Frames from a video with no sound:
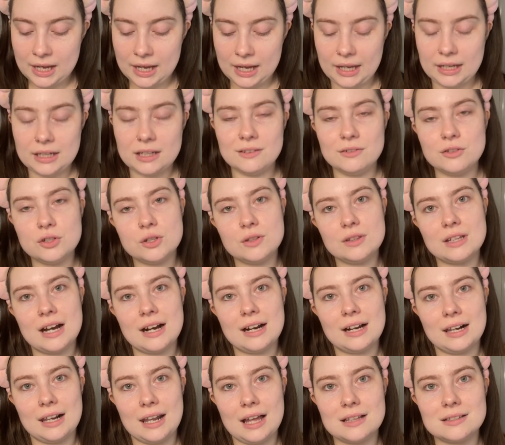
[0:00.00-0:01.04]
it gives you that
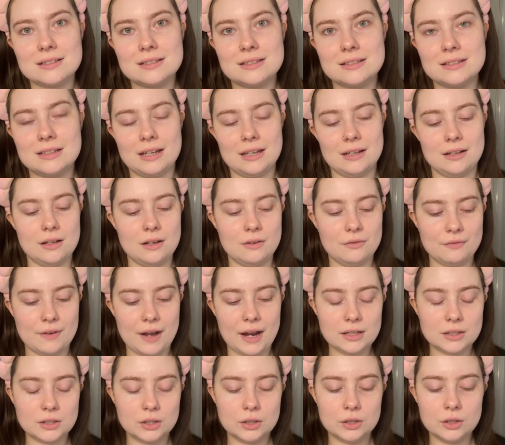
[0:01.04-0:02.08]
glass skin
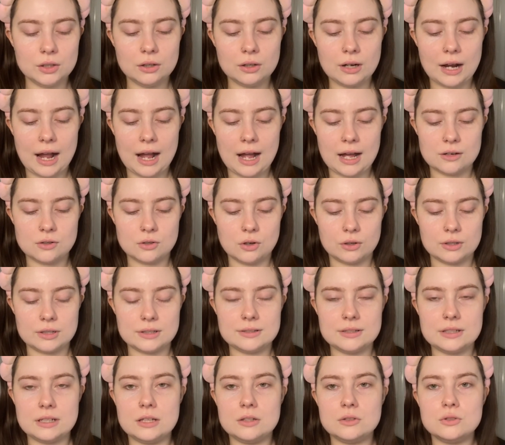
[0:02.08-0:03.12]
effect look and
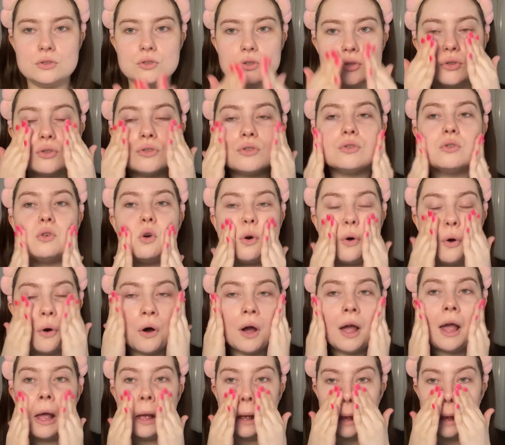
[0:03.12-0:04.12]
honestly it's just so